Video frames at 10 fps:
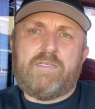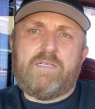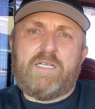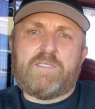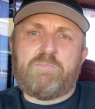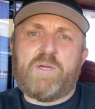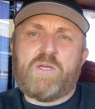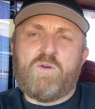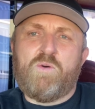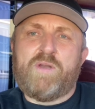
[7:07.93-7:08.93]
it's pretty
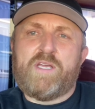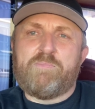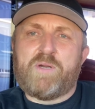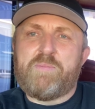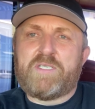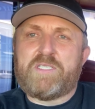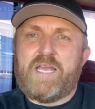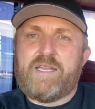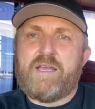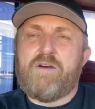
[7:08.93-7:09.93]
cool when you can pretty much
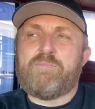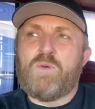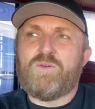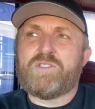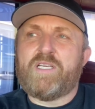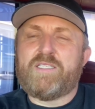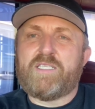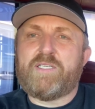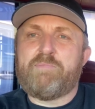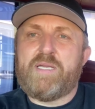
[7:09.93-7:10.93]
take down most things
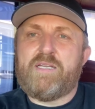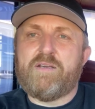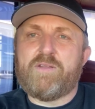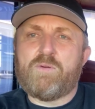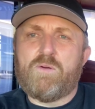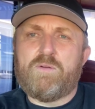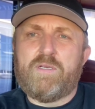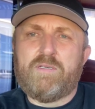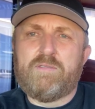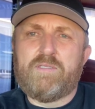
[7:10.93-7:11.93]
that you meet on the road
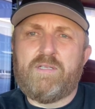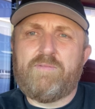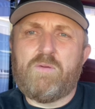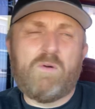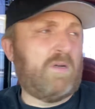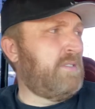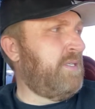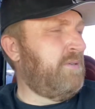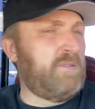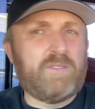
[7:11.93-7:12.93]
if you want
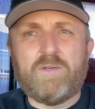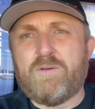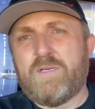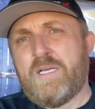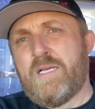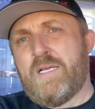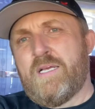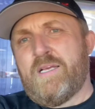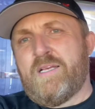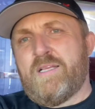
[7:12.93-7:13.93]
to. So
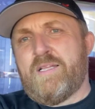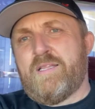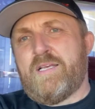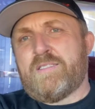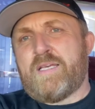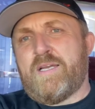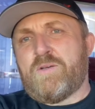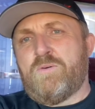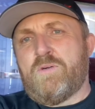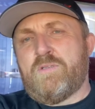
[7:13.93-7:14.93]
that's kind of
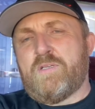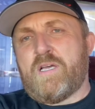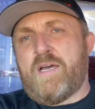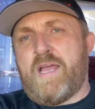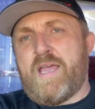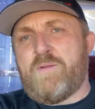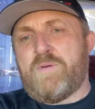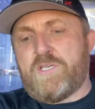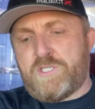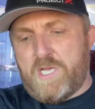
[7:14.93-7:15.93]
cool. I got hanging
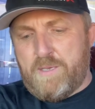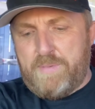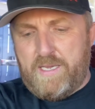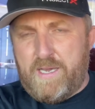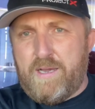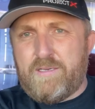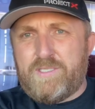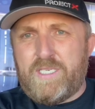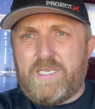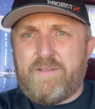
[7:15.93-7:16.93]
with a Shelby
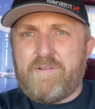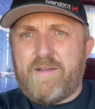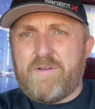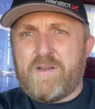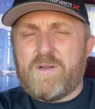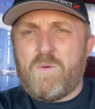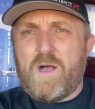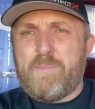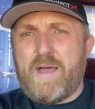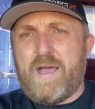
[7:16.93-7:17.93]
GT500 a
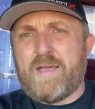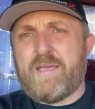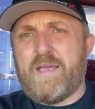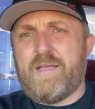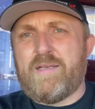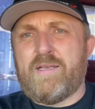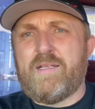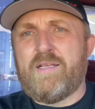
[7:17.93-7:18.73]
while back, and